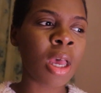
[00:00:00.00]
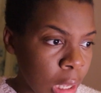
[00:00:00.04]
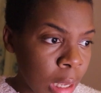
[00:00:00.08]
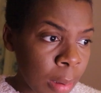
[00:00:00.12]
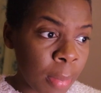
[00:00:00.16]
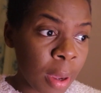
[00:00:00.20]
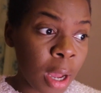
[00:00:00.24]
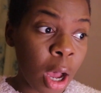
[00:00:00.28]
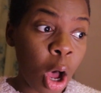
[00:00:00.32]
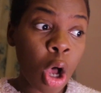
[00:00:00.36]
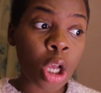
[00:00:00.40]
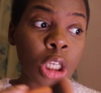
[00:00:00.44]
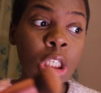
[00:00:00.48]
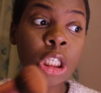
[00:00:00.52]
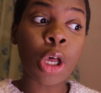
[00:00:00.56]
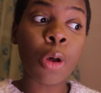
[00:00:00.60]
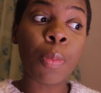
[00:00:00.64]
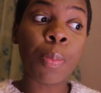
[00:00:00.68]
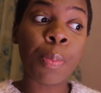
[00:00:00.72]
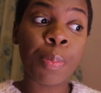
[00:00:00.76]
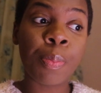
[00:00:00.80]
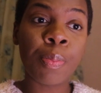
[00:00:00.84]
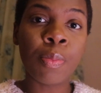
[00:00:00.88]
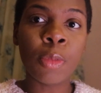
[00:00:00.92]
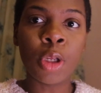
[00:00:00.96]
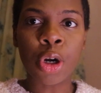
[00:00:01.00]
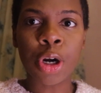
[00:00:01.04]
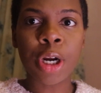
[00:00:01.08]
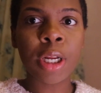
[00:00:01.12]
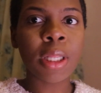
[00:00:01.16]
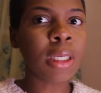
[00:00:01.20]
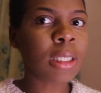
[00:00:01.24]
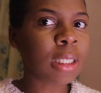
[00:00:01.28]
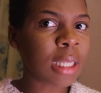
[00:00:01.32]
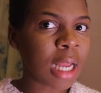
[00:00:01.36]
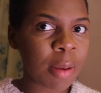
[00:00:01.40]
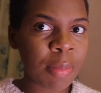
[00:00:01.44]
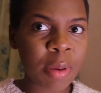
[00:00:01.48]
But also during
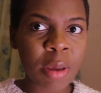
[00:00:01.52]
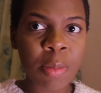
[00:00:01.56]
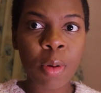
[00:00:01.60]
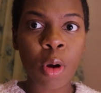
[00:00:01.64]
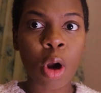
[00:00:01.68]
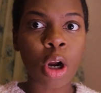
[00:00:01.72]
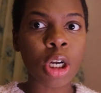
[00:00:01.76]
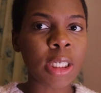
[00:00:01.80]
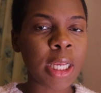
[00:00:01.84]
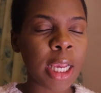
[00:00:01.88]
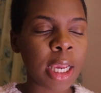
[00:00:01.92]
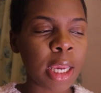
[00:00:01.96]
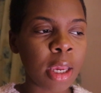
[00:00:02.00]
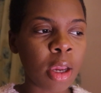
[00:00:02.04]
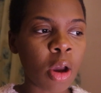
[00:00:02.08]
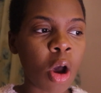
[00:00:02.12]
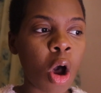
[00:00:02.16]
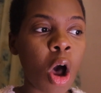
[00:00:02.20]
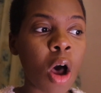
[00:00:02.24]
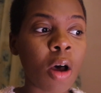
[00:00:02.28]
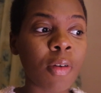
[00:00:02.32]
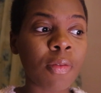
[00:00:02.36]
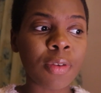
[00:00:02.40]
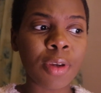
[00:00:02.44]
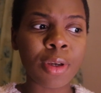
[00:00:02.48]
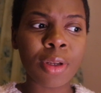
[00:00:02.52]
this time, people are taking off.